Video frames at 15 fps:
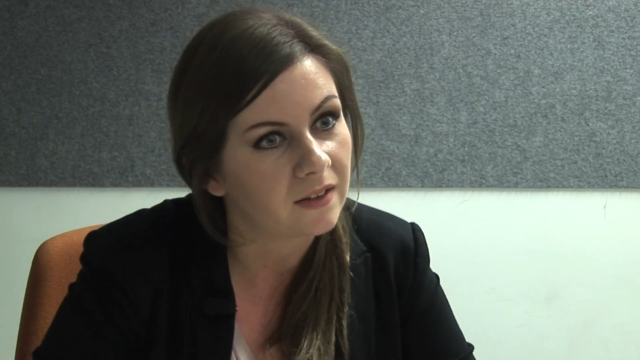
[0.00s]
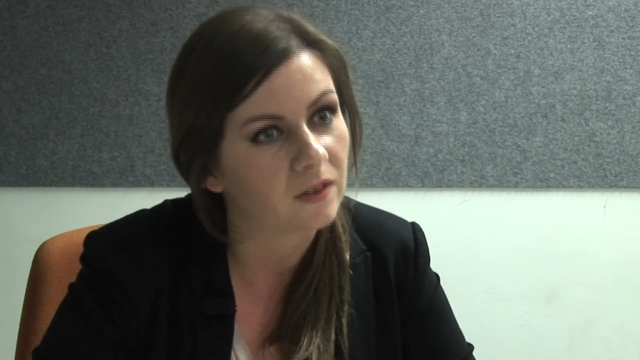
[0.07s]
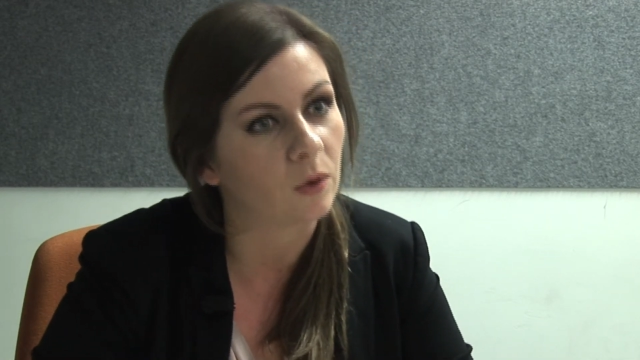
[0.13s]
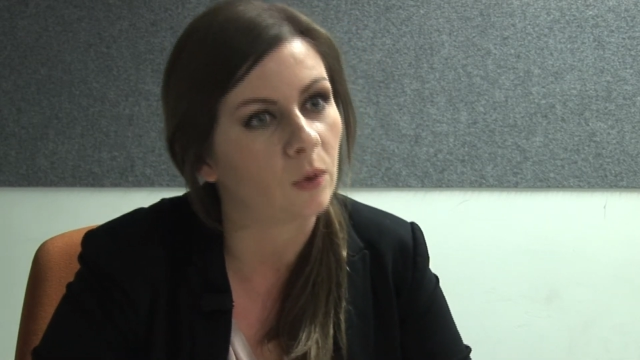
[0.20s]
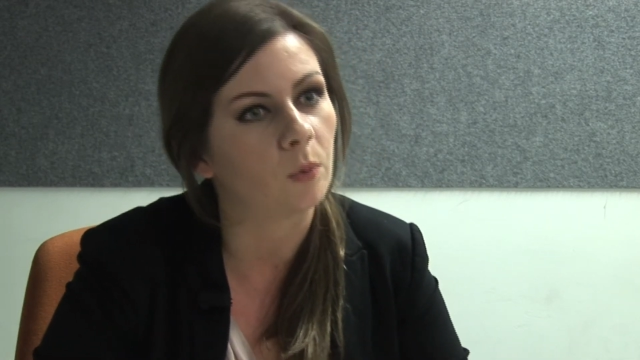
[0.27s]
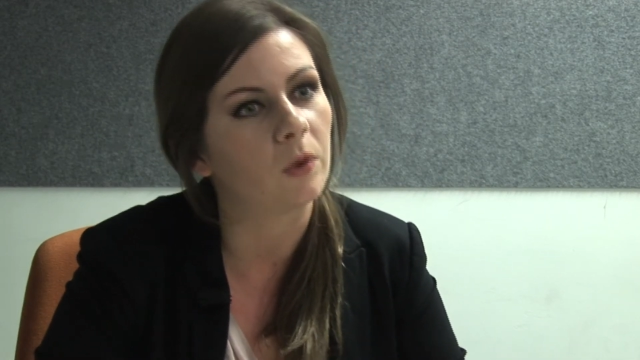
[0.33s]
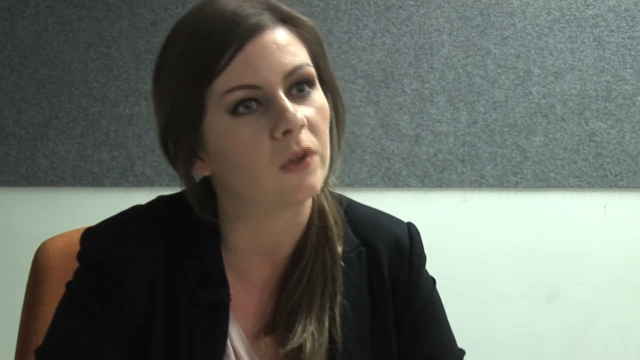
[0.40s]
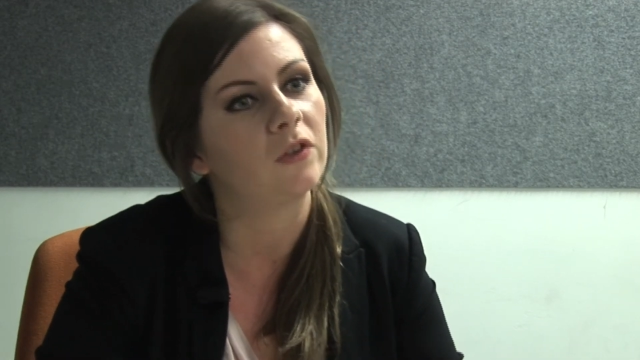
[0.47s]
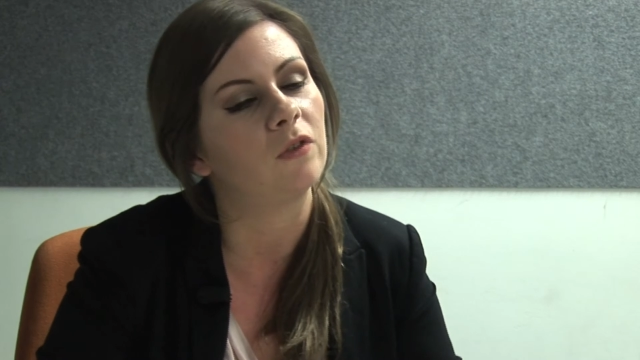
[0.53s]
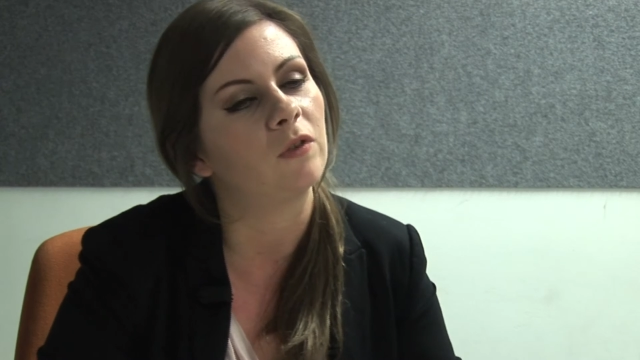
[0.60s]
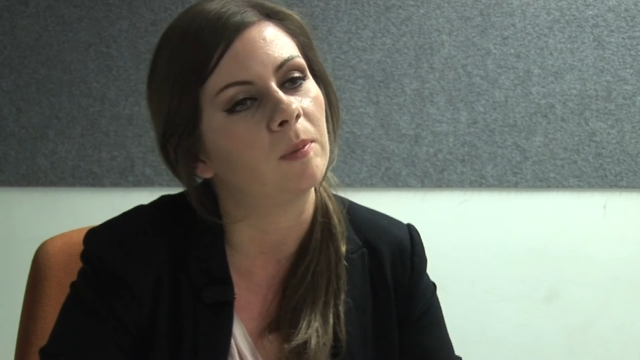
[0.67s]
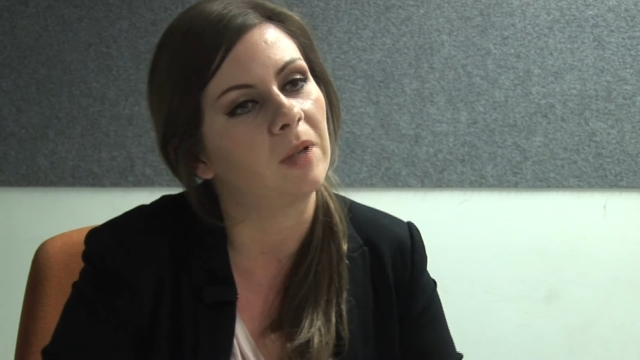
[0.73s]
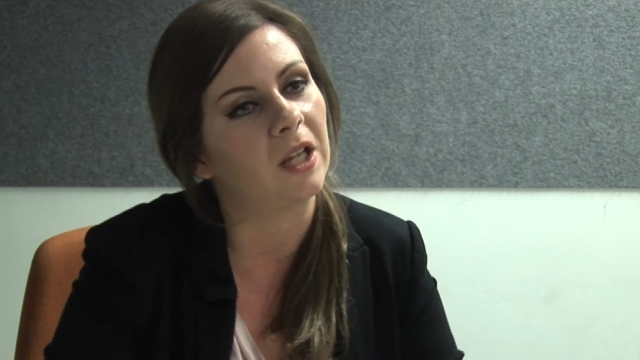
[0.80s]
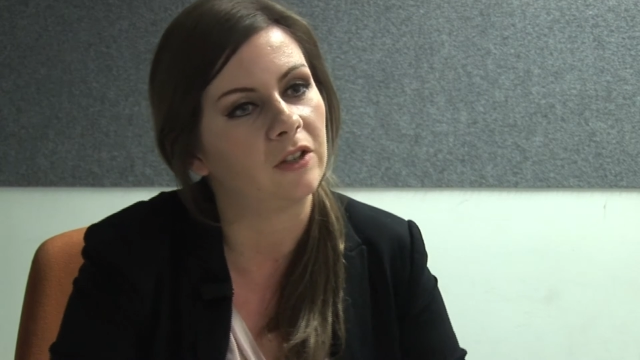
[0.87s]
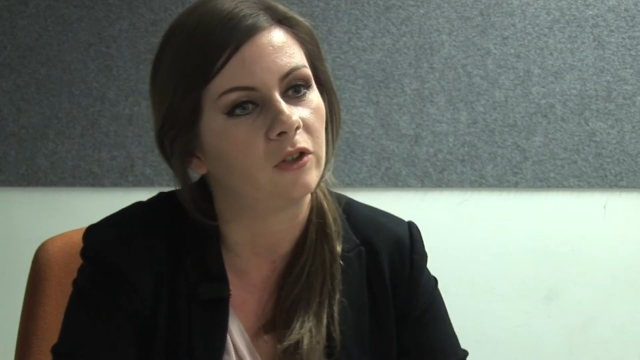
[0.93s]
So once you've
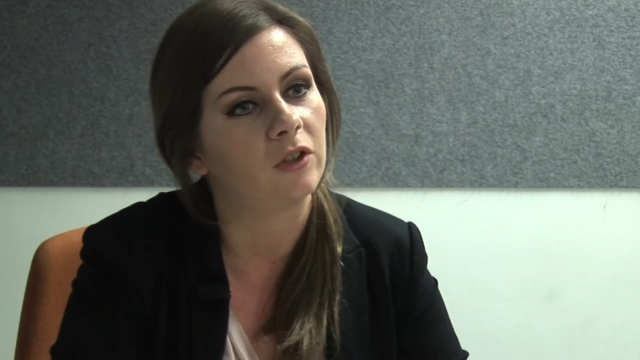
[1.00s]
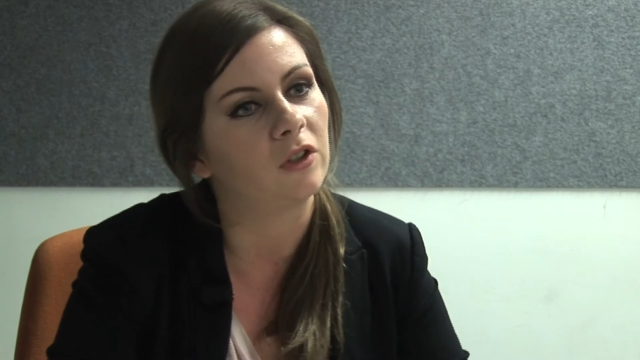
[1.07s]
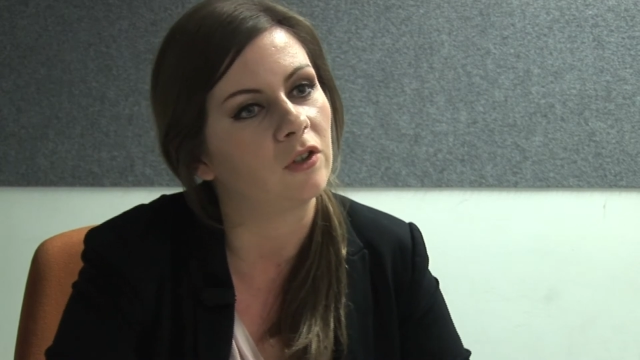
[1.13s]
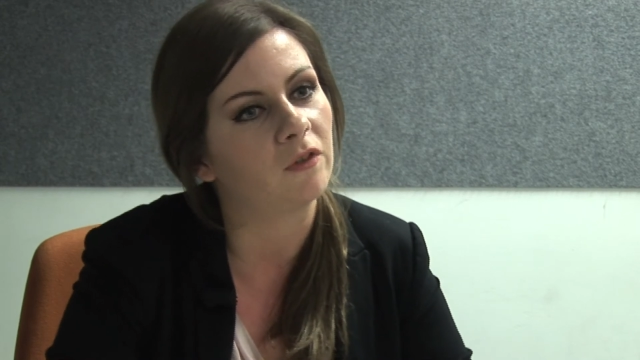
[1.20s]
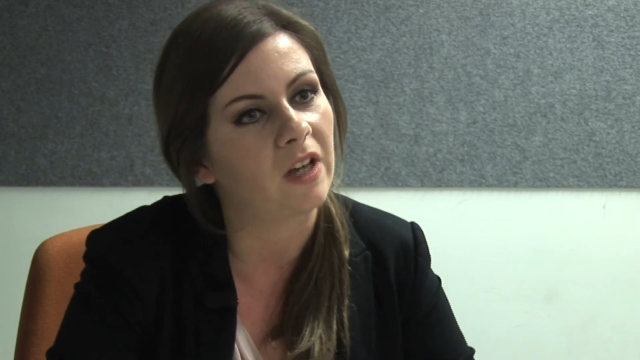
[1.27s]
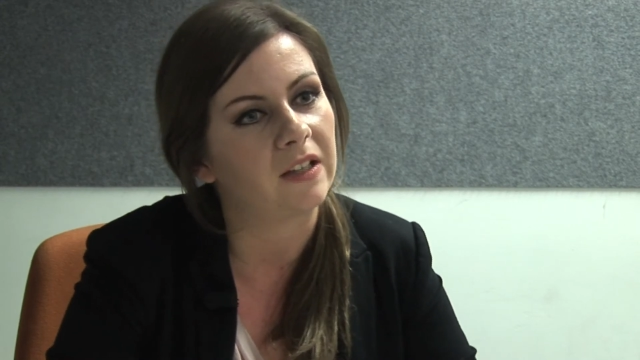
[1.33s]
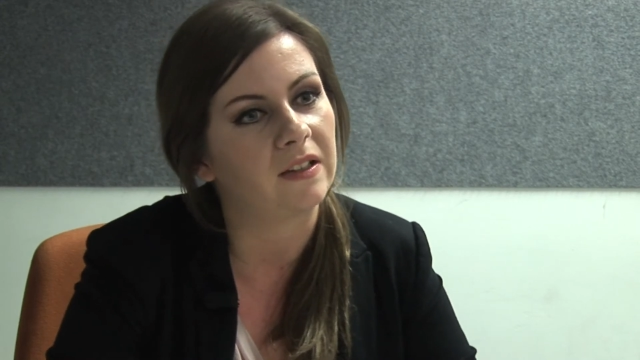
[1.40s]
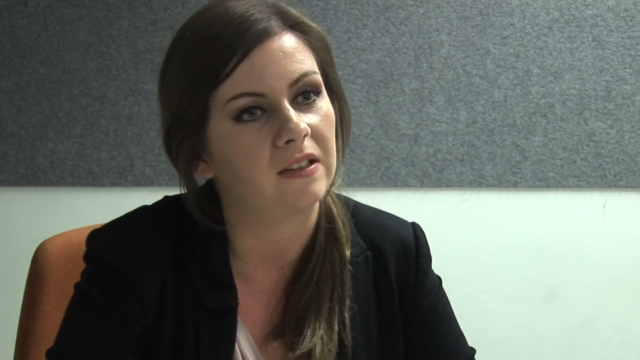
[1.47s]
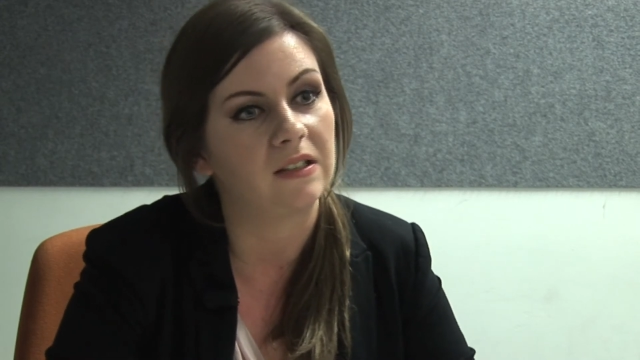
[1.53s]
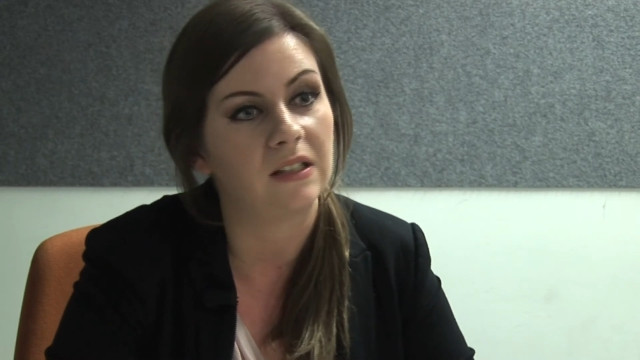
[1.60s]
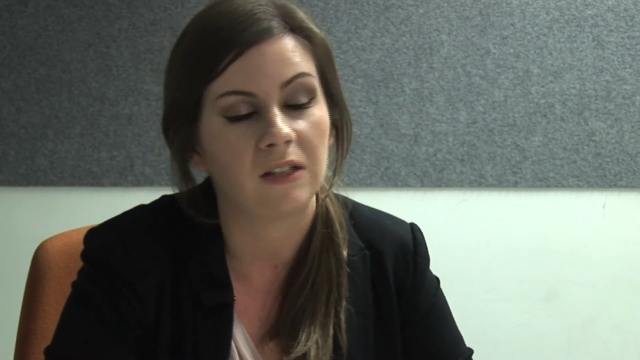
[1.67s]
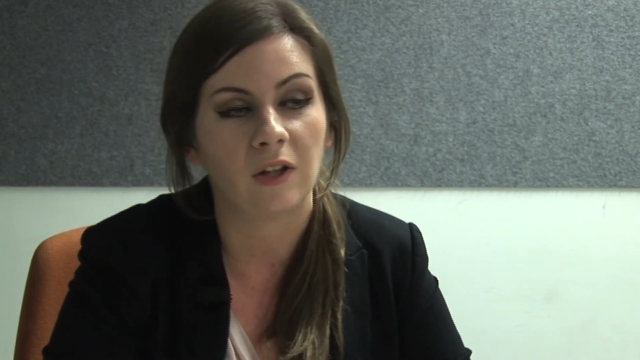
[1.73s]
applied to university